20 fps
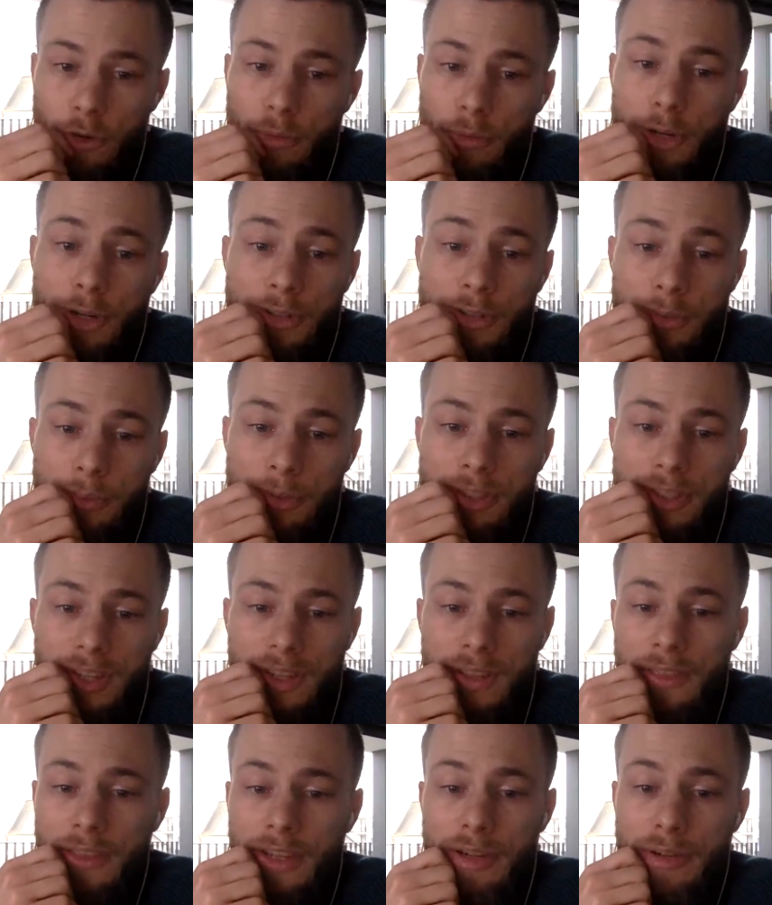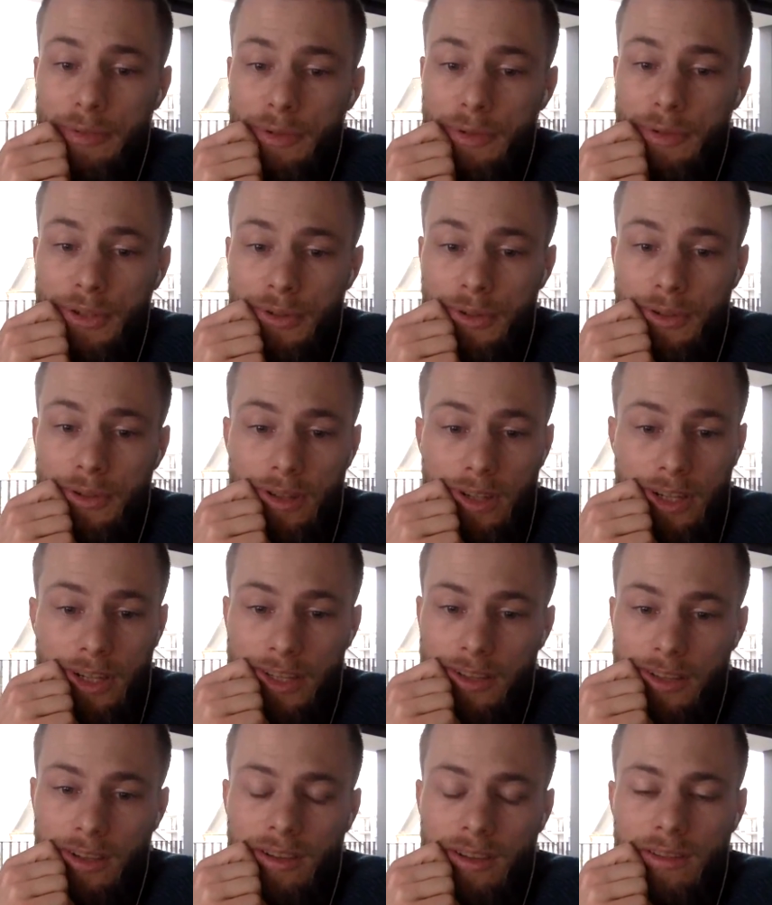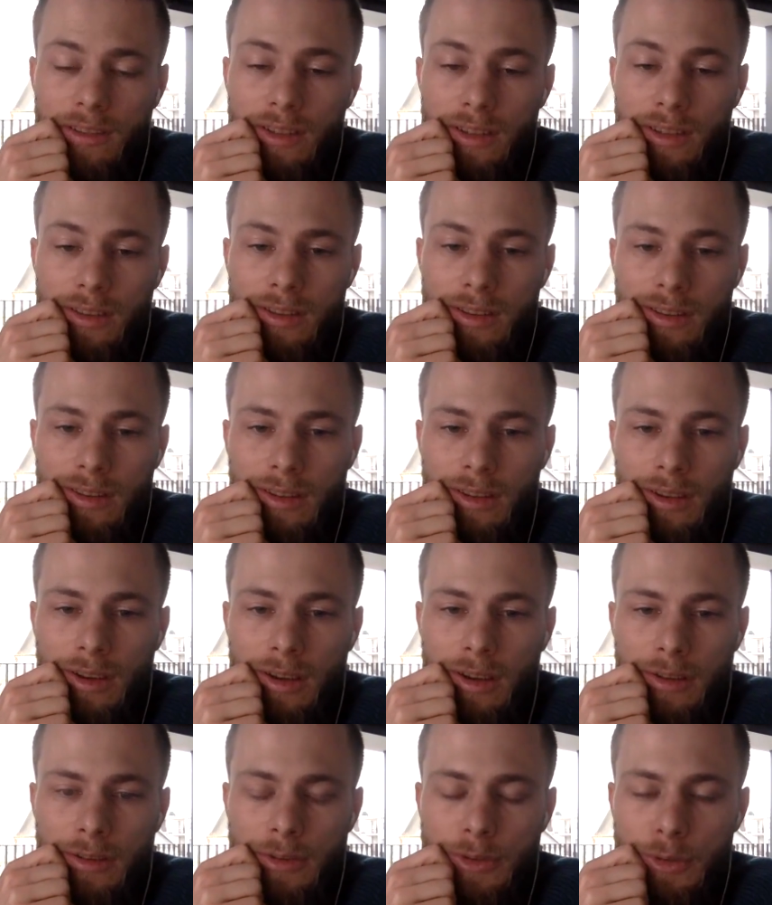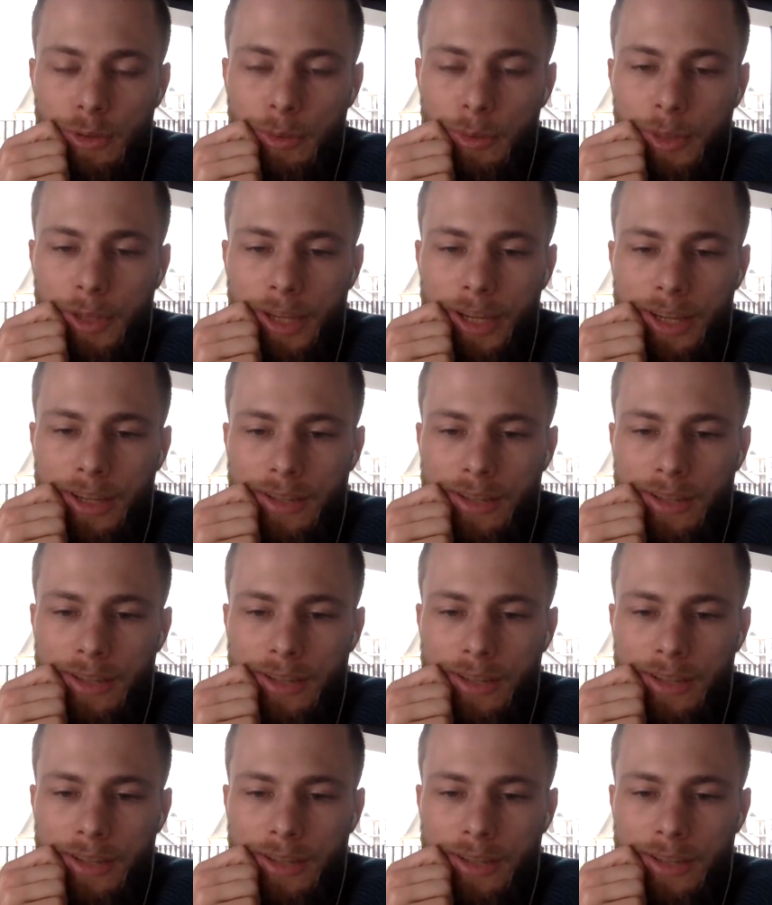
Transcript: work to be done there for sure. Like Drupal 8